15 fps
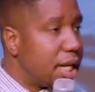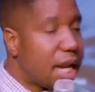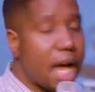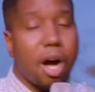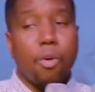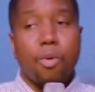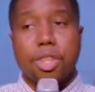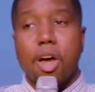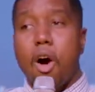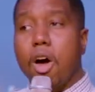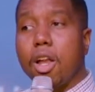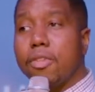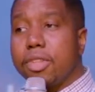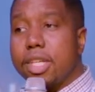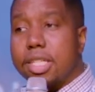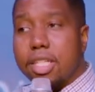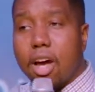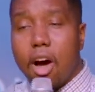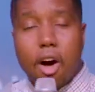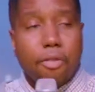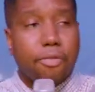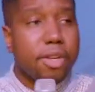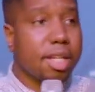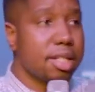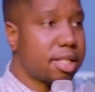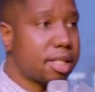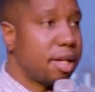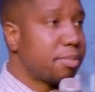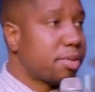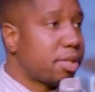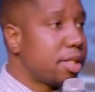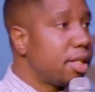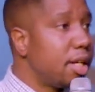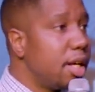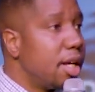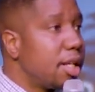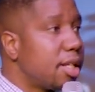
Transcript: Now, with all of this coffee consumption,